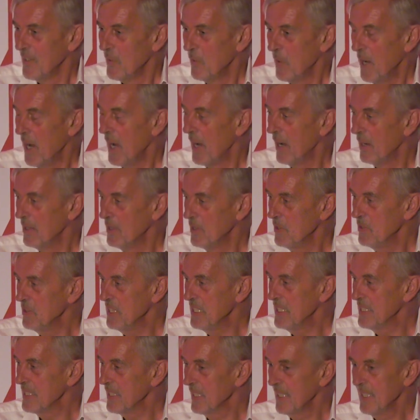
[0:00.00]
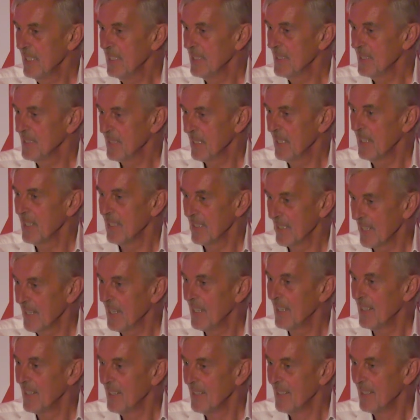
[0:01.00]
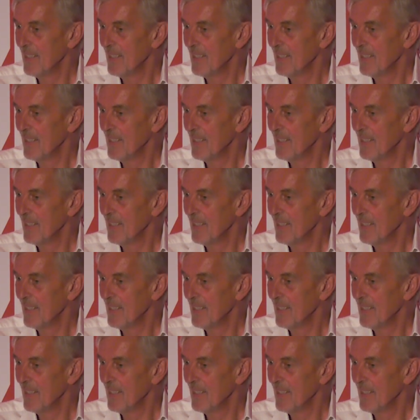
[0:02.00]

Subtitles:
Wow, who needs leaders like that?